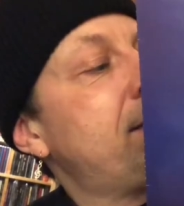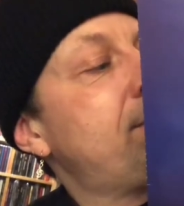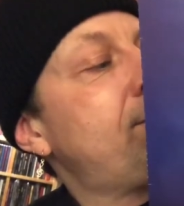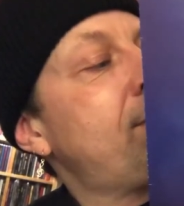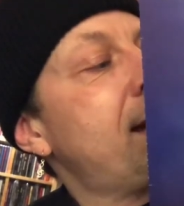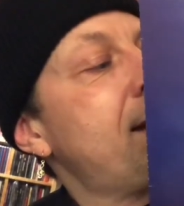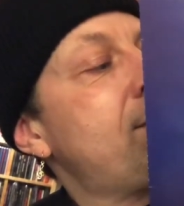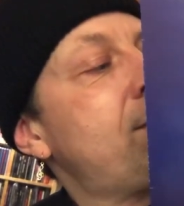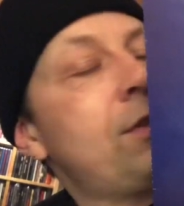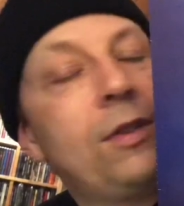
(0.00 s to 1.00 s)
try
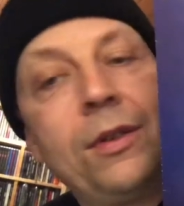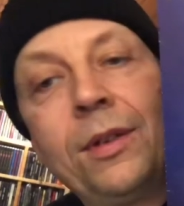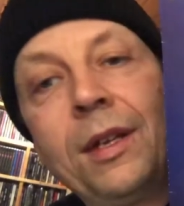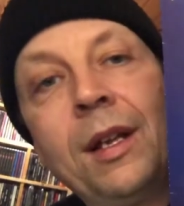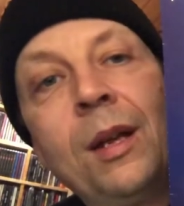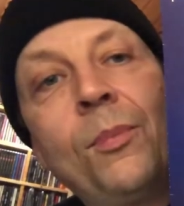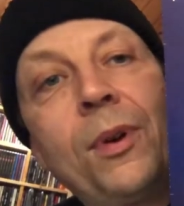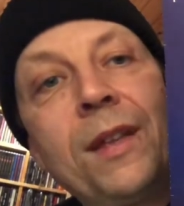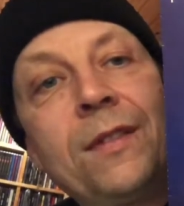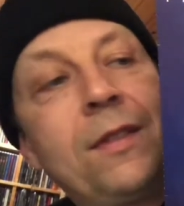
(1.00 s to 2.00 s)
to
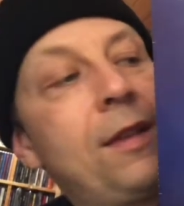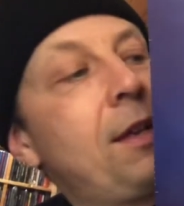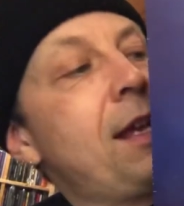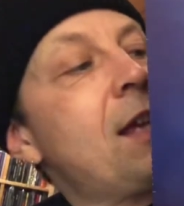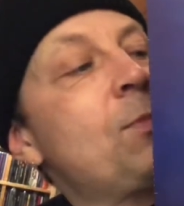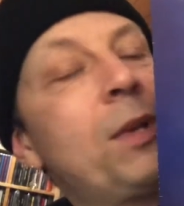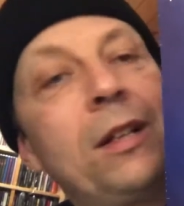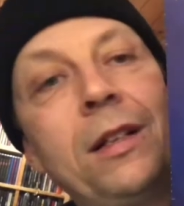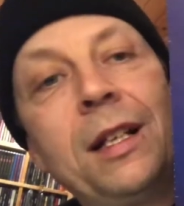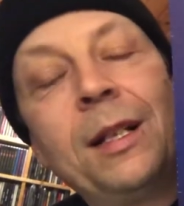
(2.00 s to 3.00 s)
press the gas
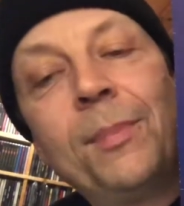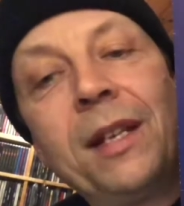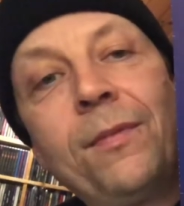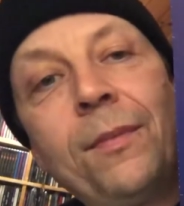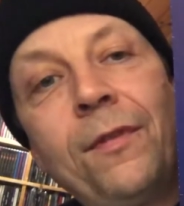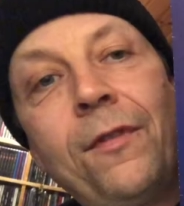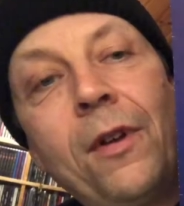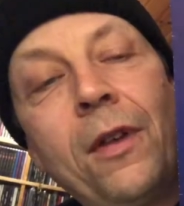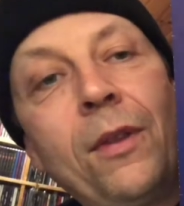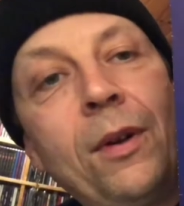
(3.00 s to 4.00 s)
pedal a little bit
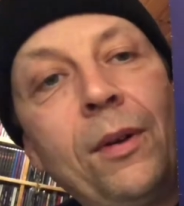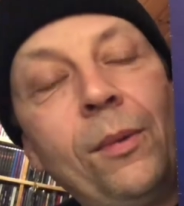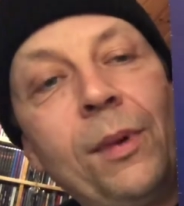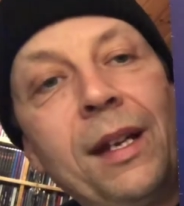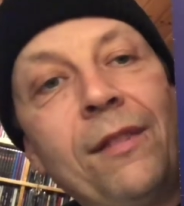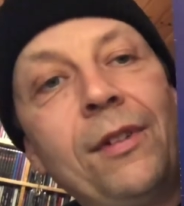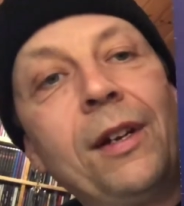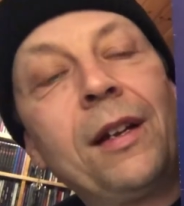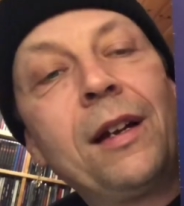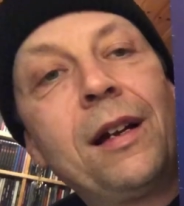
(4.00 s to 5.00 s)
further whenever
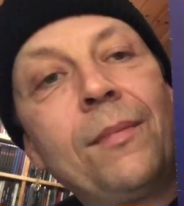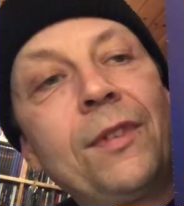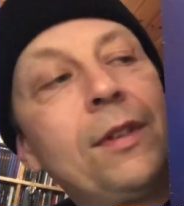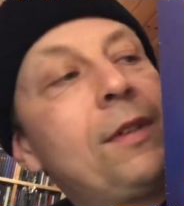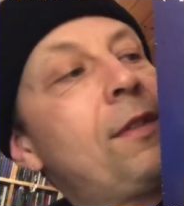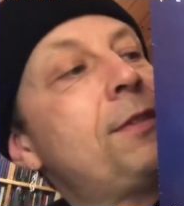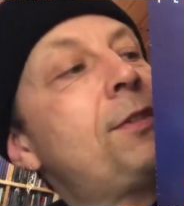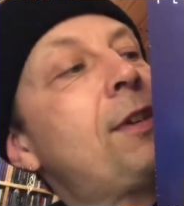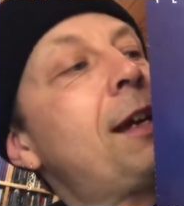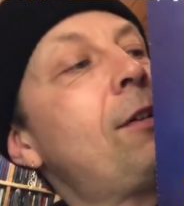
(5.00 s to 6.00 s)
it comes on the
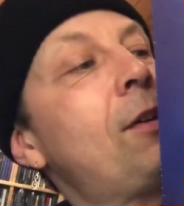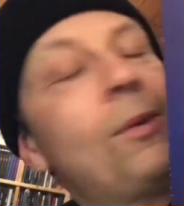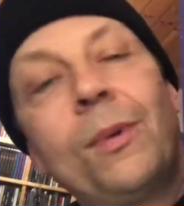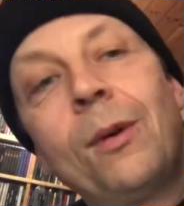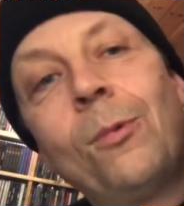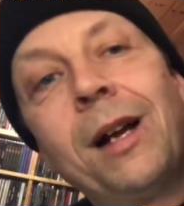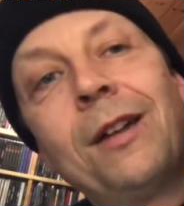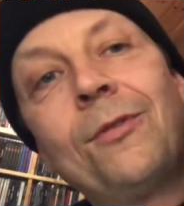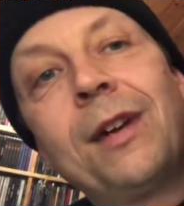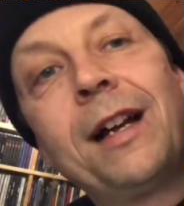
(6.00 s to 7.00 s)
stereo while
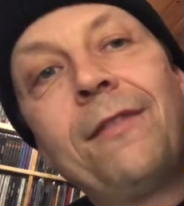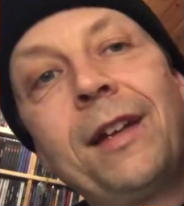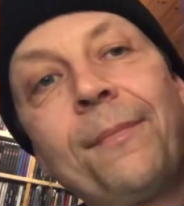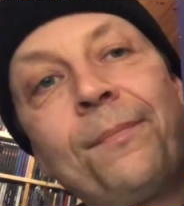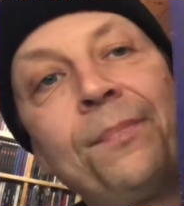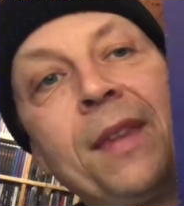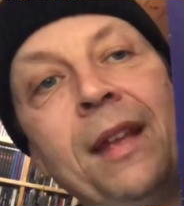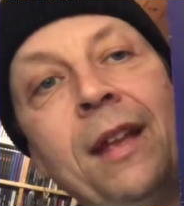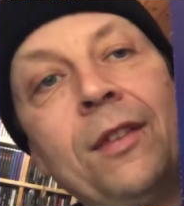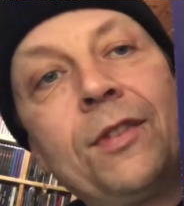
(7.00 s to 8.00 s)
driving.
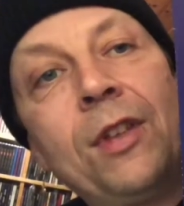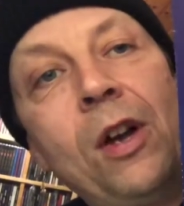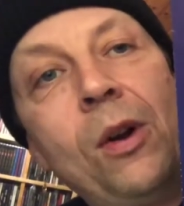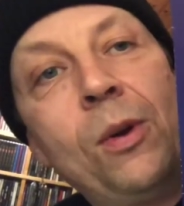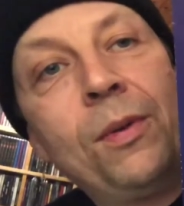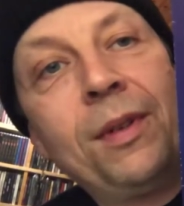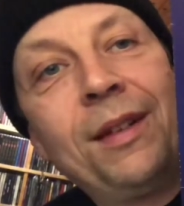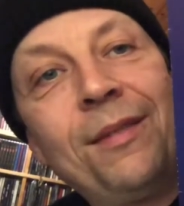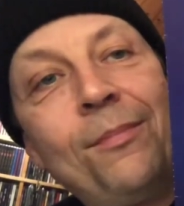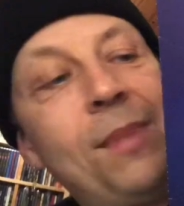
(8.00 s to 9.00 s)
So
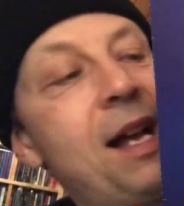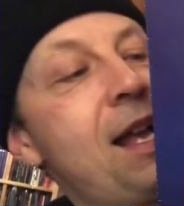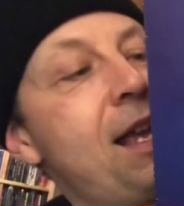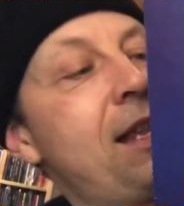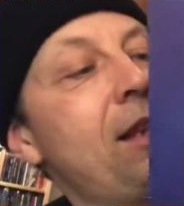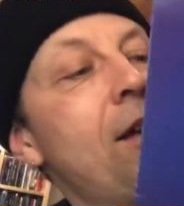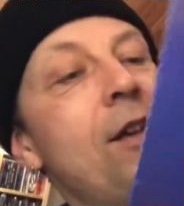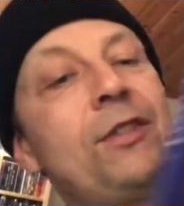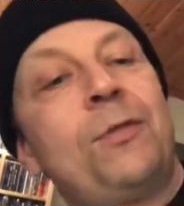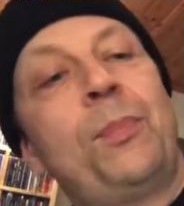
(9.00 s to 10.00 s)
my
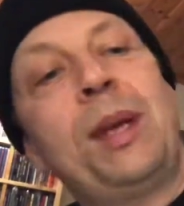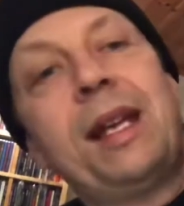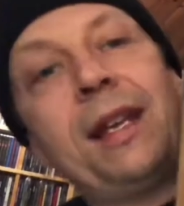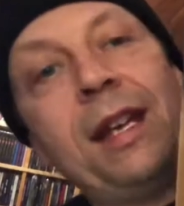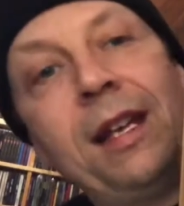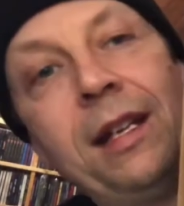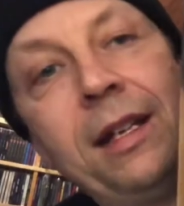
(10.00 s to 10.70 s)
last pick,